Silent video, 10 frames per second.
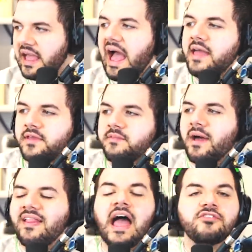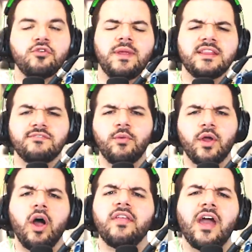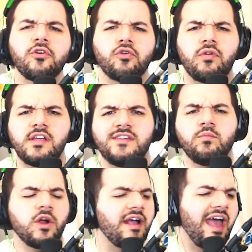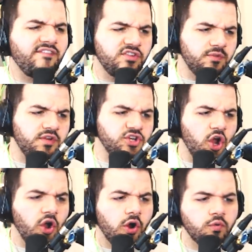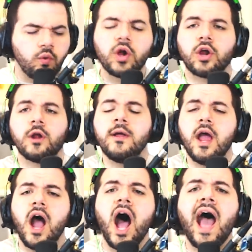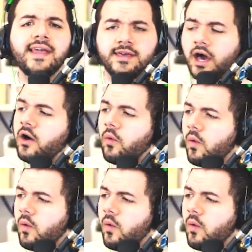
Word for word: I, in my last few minutes of doing all the other crazy work I have since I'm such a hard worker, I go